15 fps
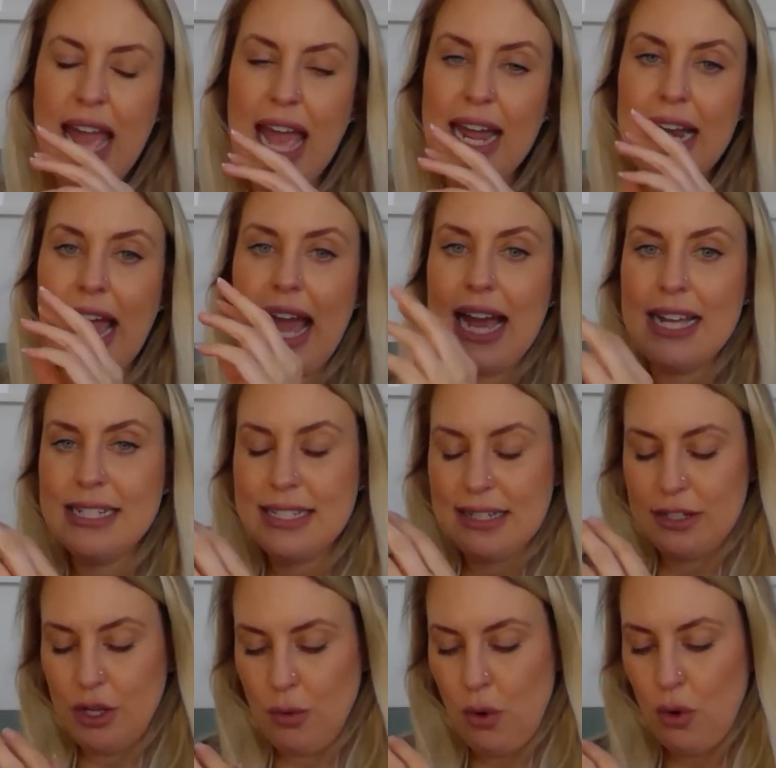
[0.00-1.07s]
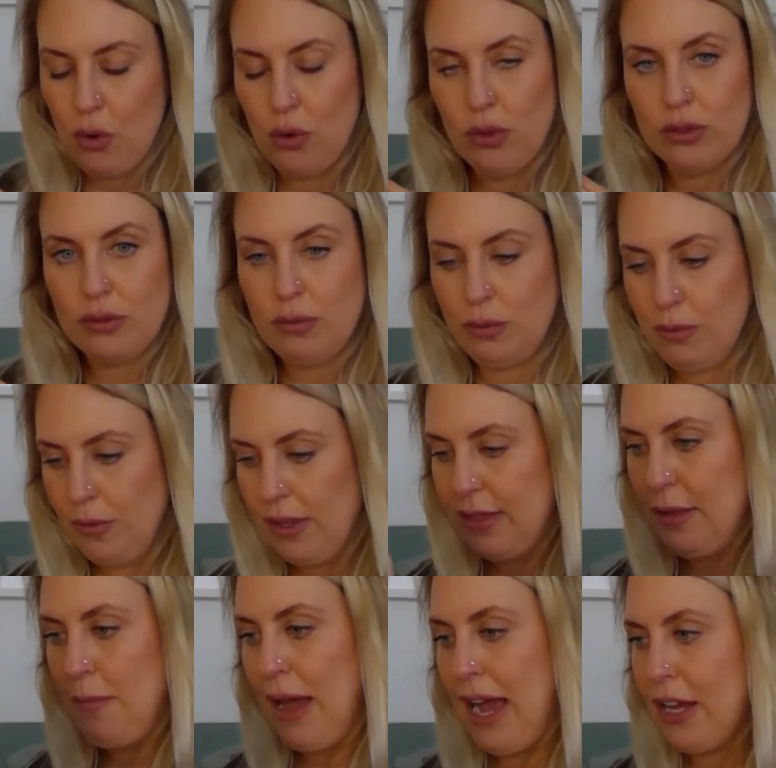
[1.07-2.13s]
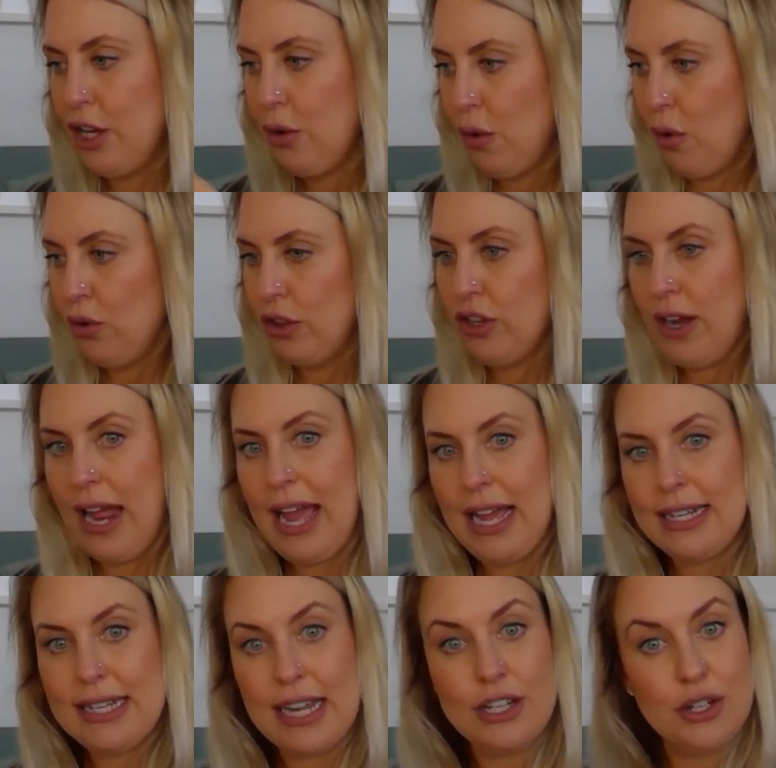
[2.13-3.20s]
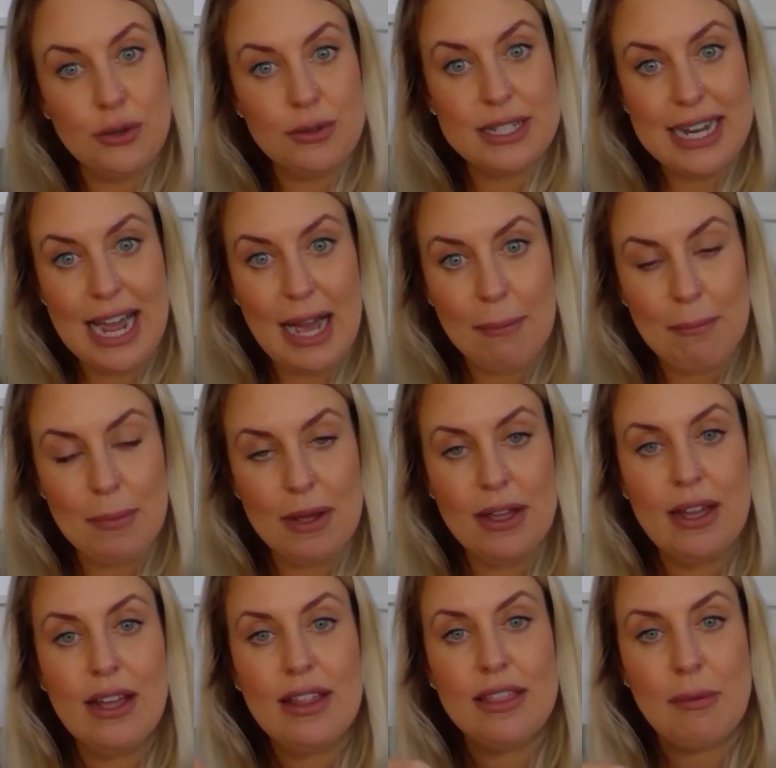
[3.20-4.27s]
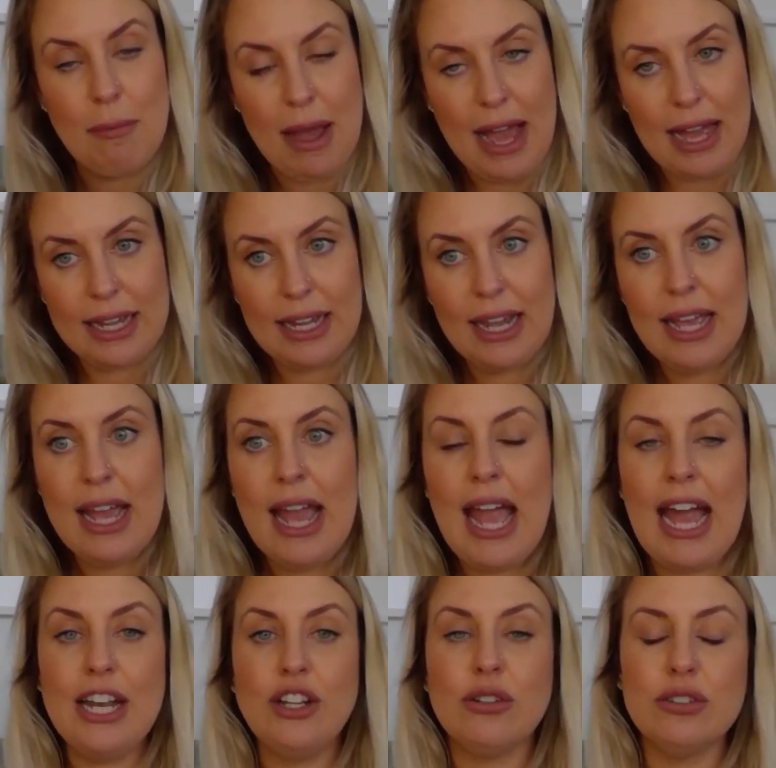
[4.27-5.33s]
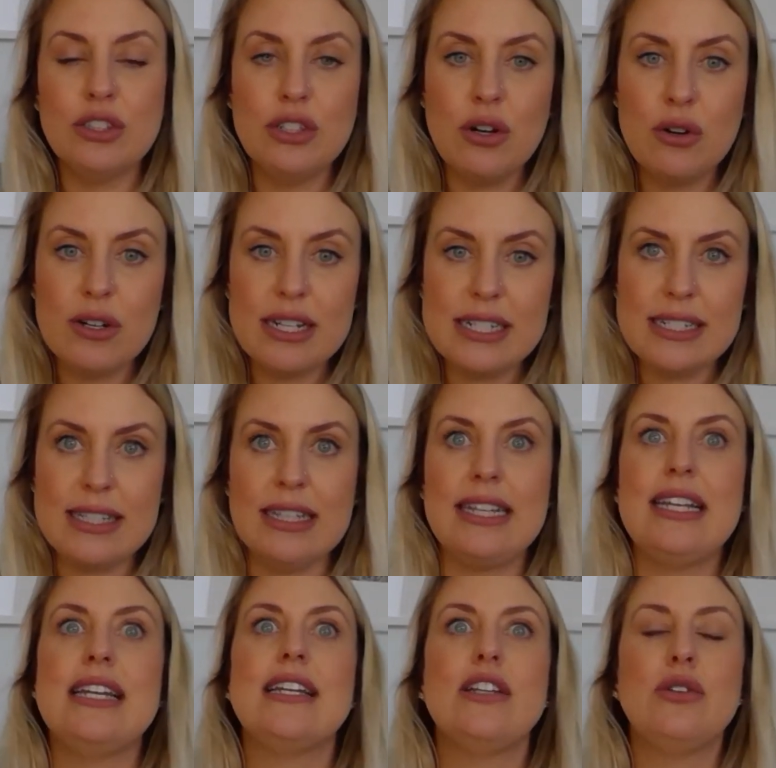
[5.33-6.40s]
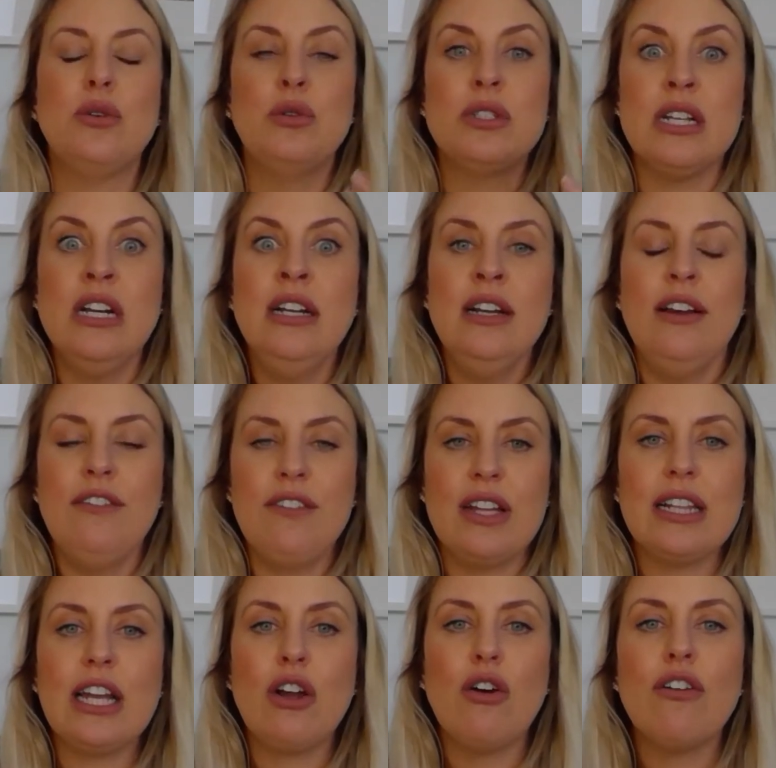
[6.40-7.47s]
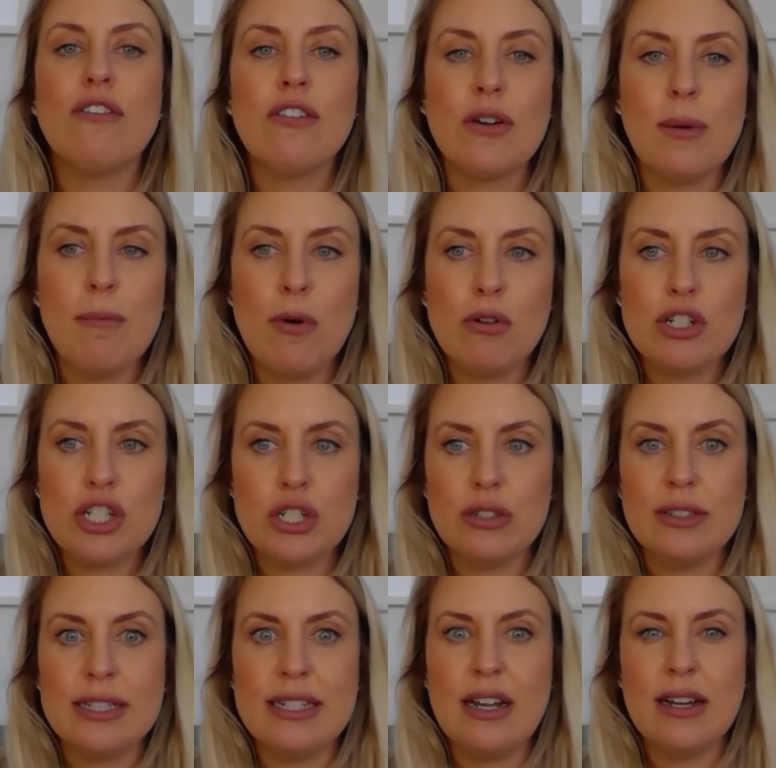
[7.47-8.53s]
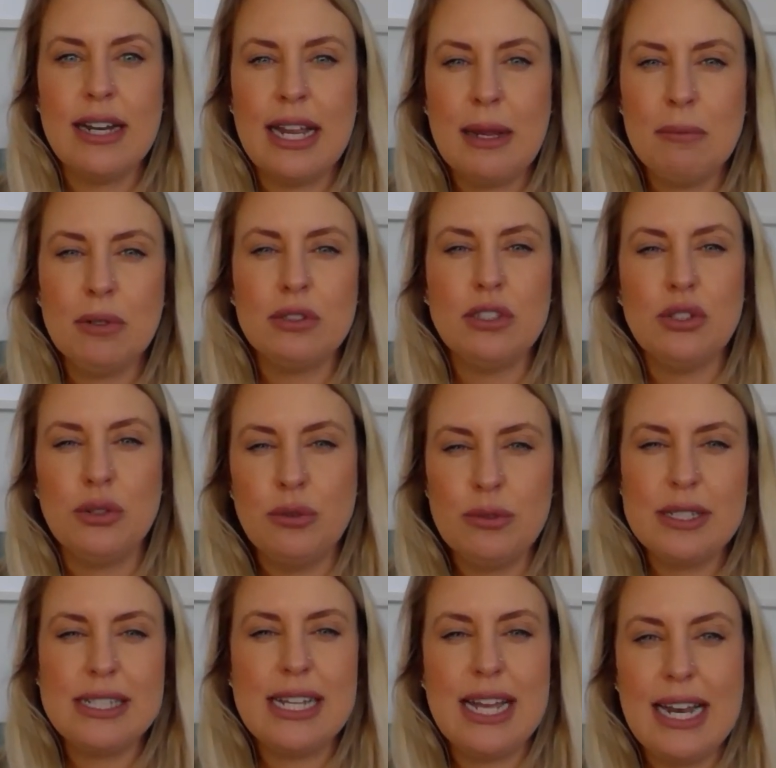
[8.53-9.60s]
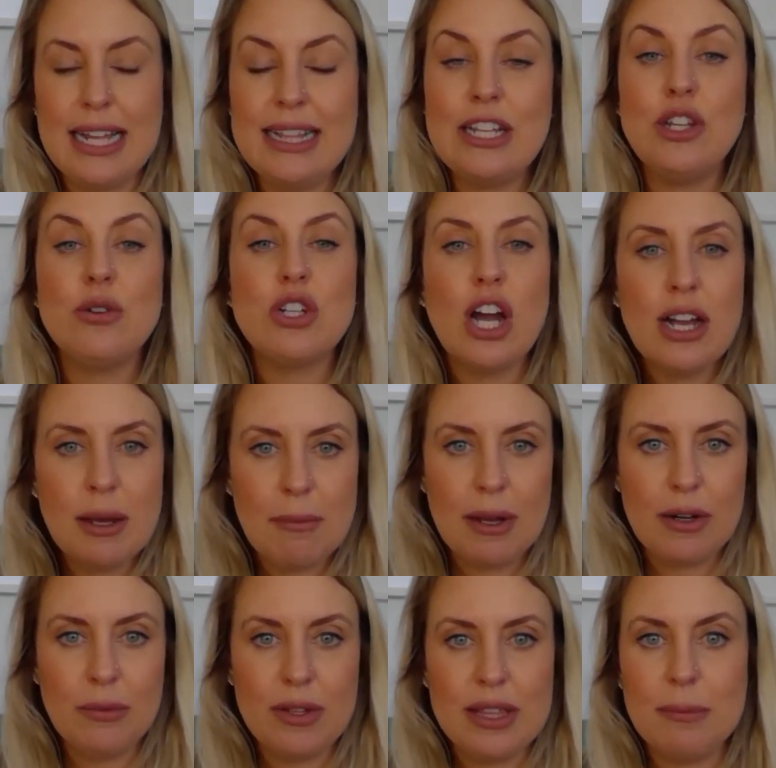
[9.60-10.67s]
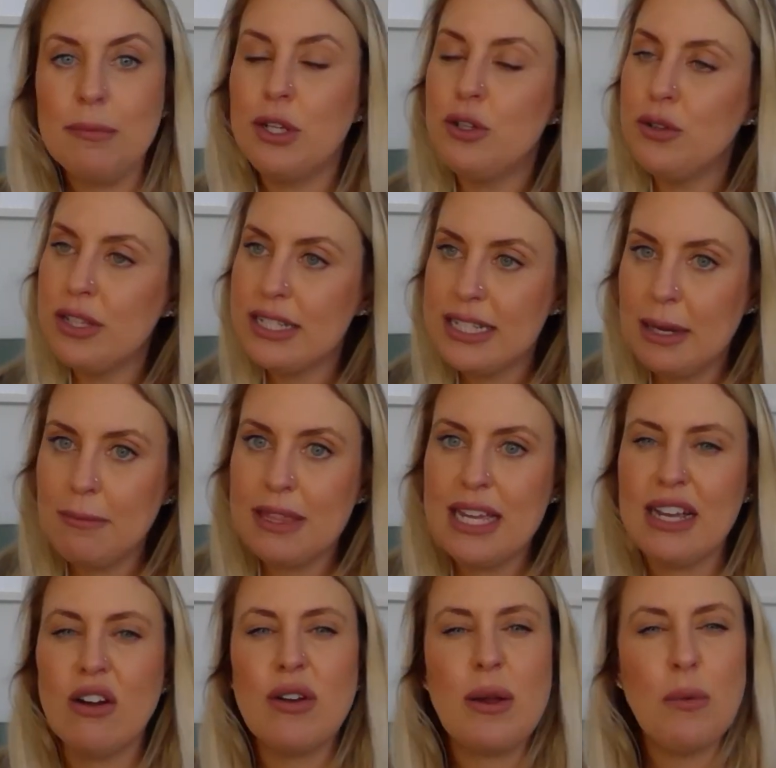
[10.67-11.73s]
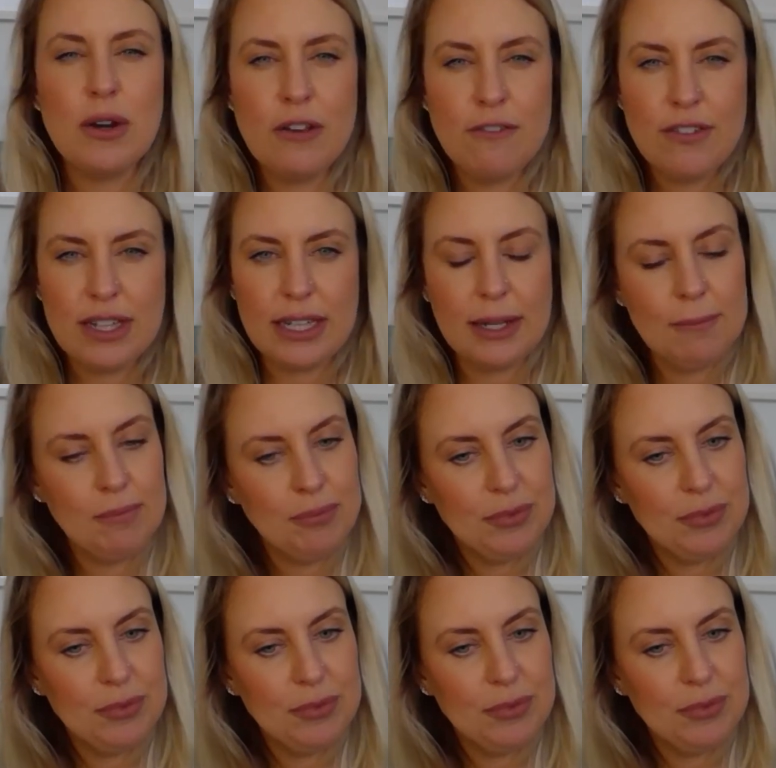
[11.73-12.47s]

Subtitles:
And as you hold in the back, you hold their hand and you tap the back, and you'll notice the kid who's feeling over emotional and not able to set, and then you talk about it with them. You do the same thing. Okay, what are you feeling?